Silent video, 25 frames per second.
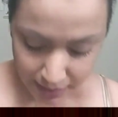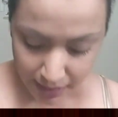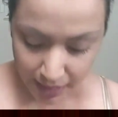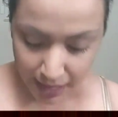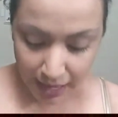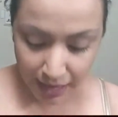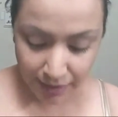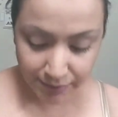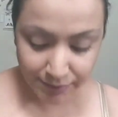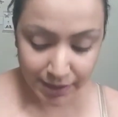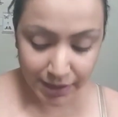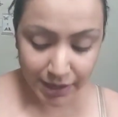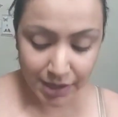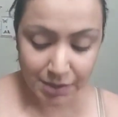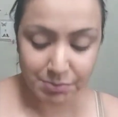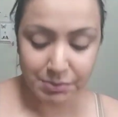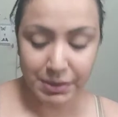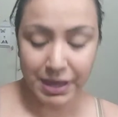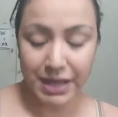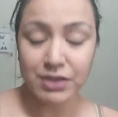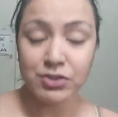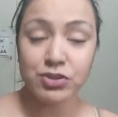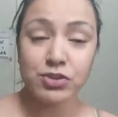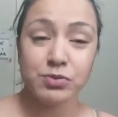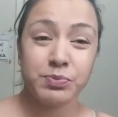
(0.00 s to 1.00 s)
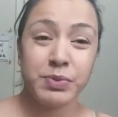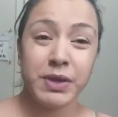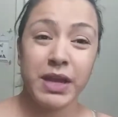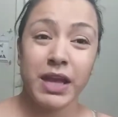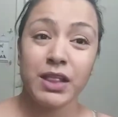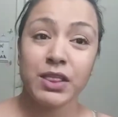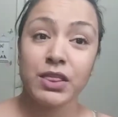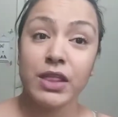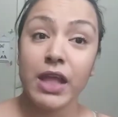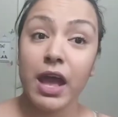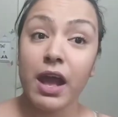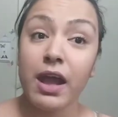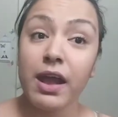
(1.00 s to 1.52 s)
I recommend to
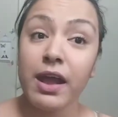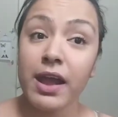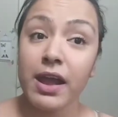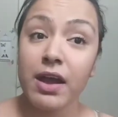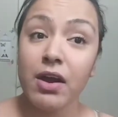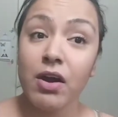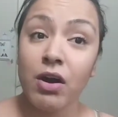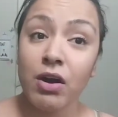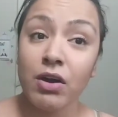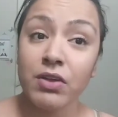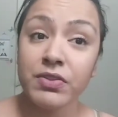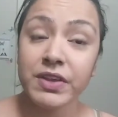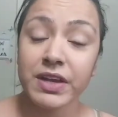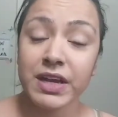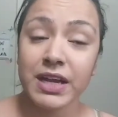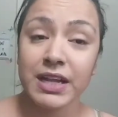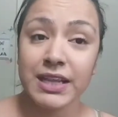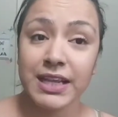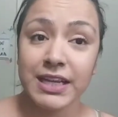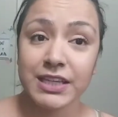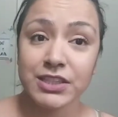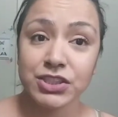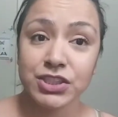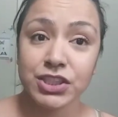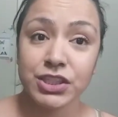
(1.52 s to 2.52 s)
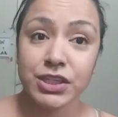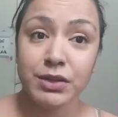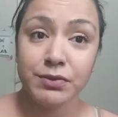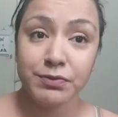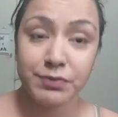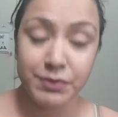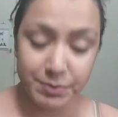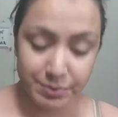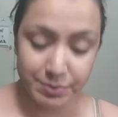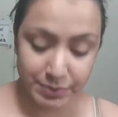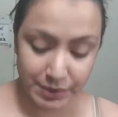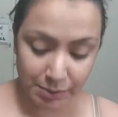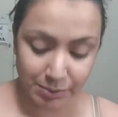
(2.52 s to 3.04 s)
pick all the collection up
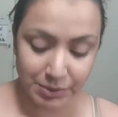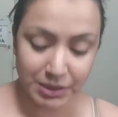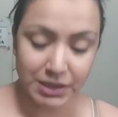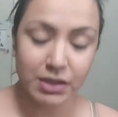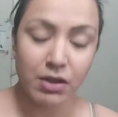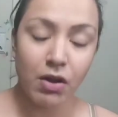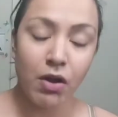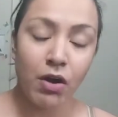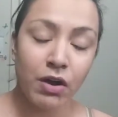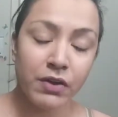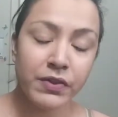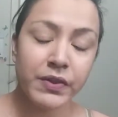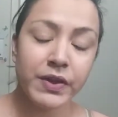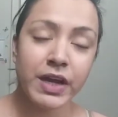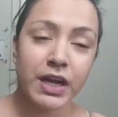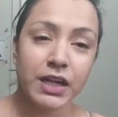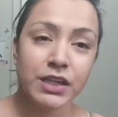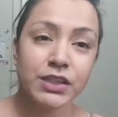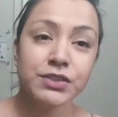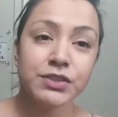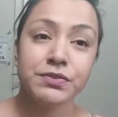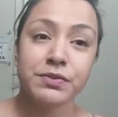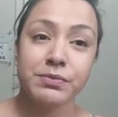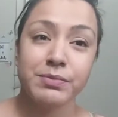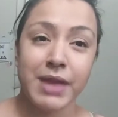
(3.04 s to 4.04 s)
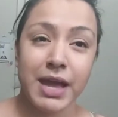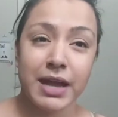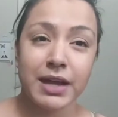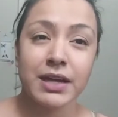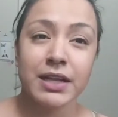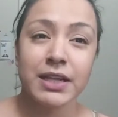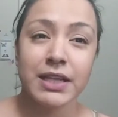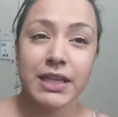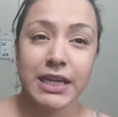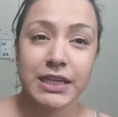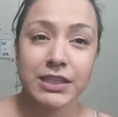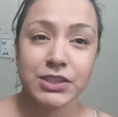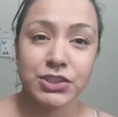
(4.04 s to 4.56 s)
from, I mean, all the colors from that
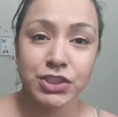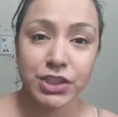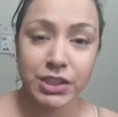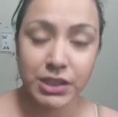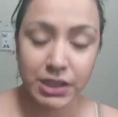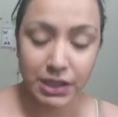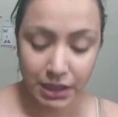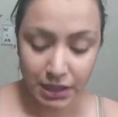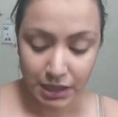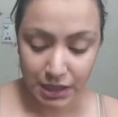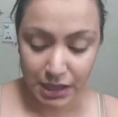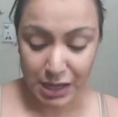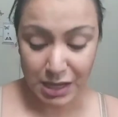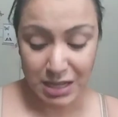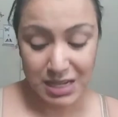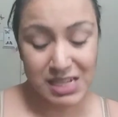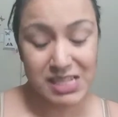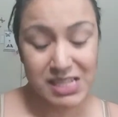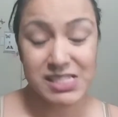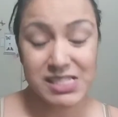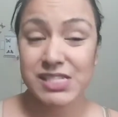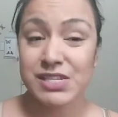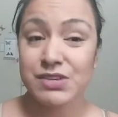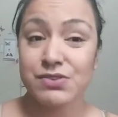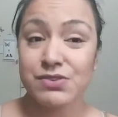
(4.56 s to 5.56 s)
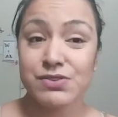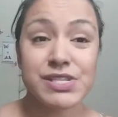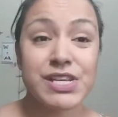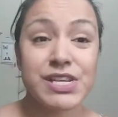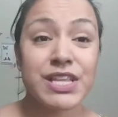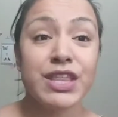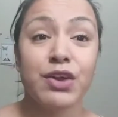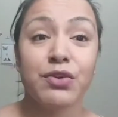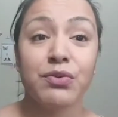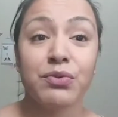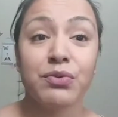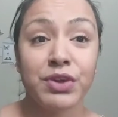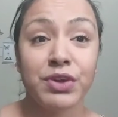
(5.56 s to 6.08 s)
collection, because seriously,
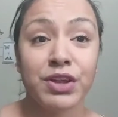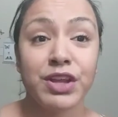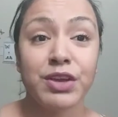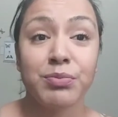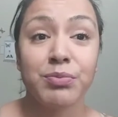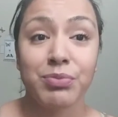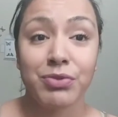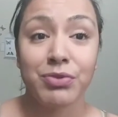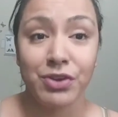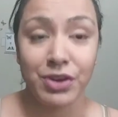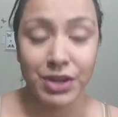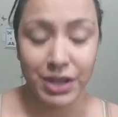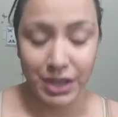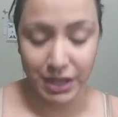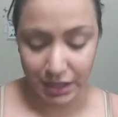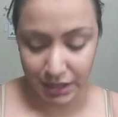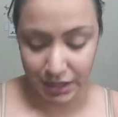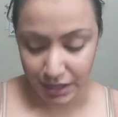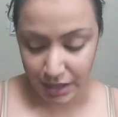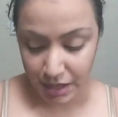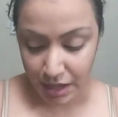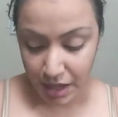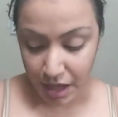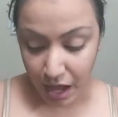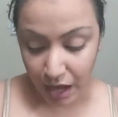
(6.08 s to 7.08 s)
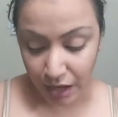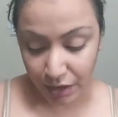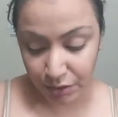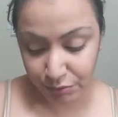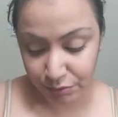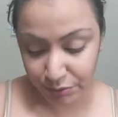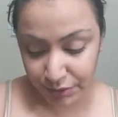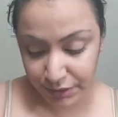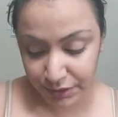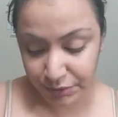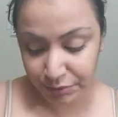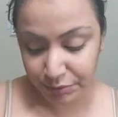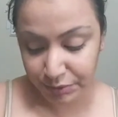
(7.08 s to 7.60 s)
they're really pretty. I
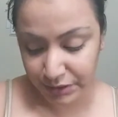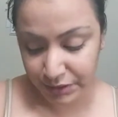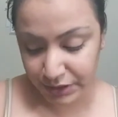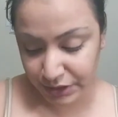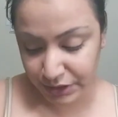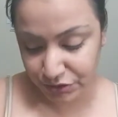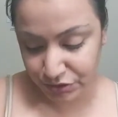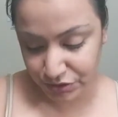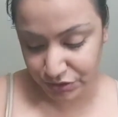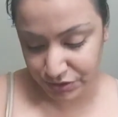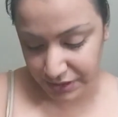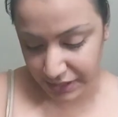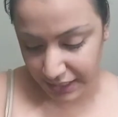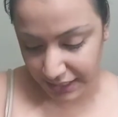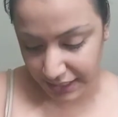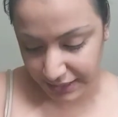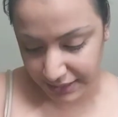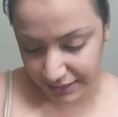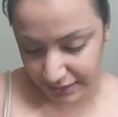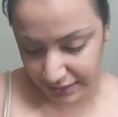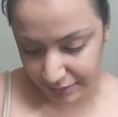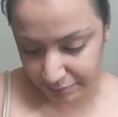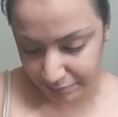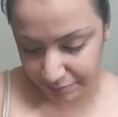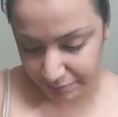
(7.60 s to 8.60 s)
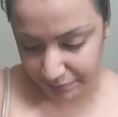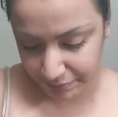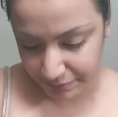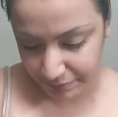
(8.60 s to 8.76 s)
really, really do like them.